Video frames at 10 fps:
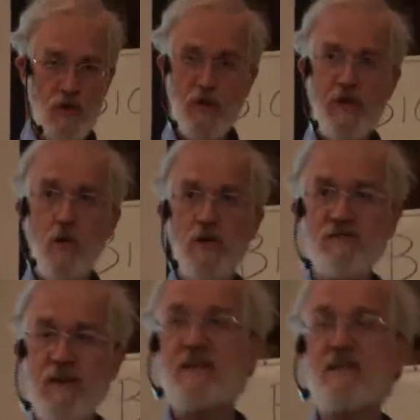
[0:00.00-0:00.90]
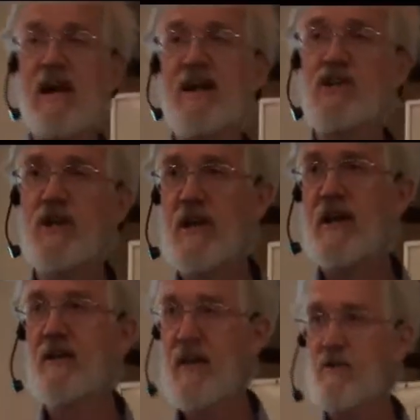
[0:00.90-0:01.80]
which we know is phase conjugate
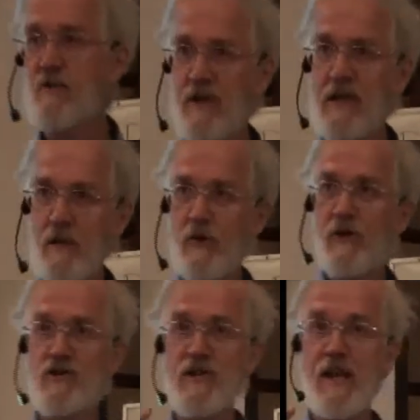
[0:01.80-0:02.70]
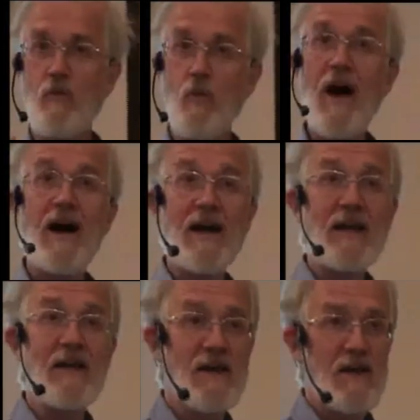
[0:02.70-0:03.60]
dielectrically, and we understand
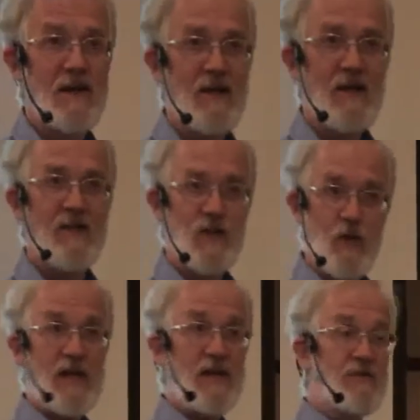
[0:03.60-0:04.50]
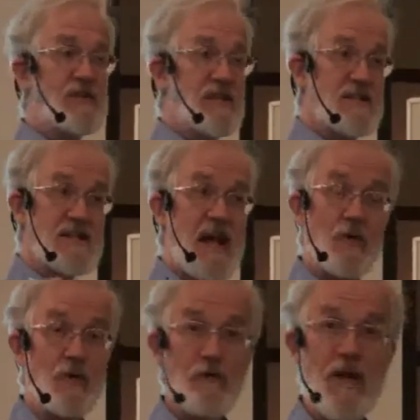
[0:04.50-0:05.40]
why. The tricky physics is
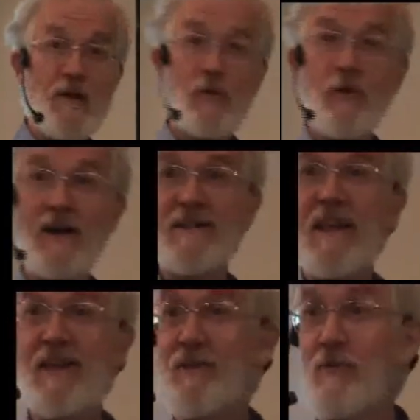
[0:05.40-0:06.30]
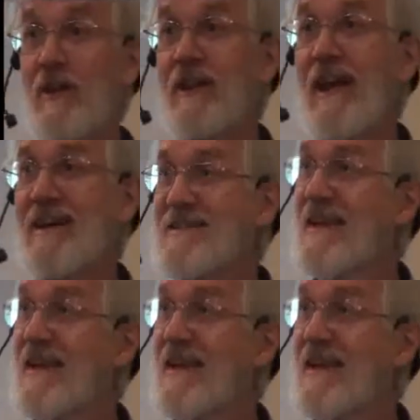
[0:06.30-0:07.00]
how do you vaporize that through the glass?